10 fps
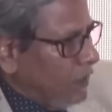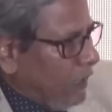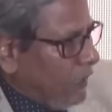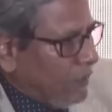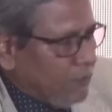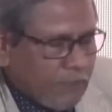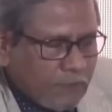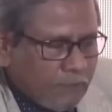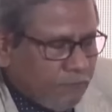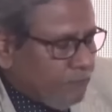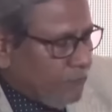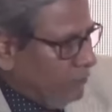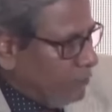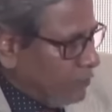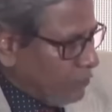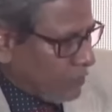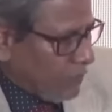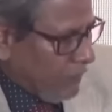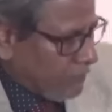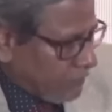And even your
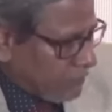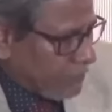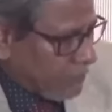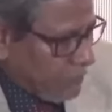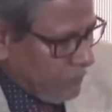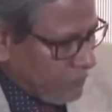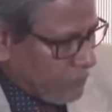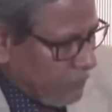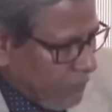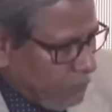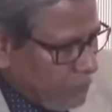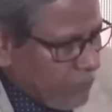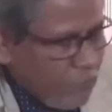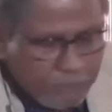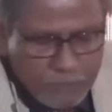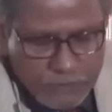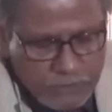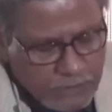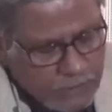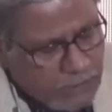latest yesterday, which
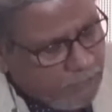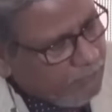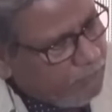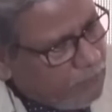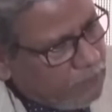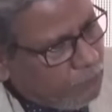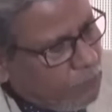happened November